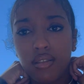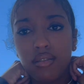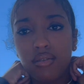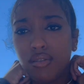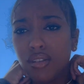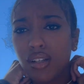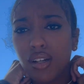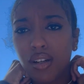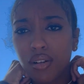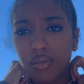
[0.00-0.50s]

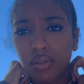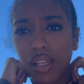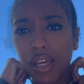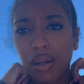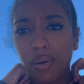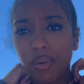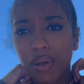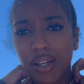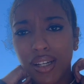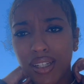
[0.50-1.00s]
you know,
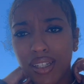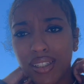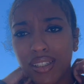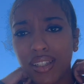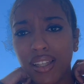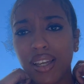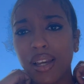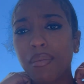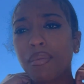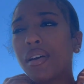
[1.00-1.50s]
like what?
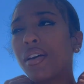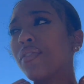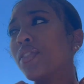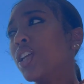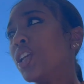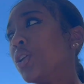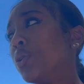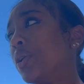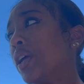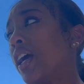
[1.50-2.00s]
Like I'm not
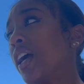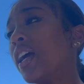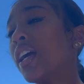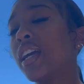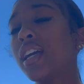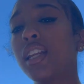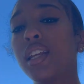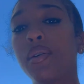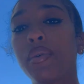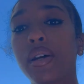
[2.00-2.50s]
gonna do that.
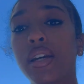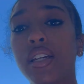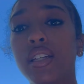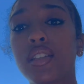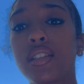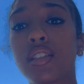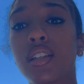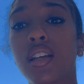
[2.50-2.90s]
Anyways,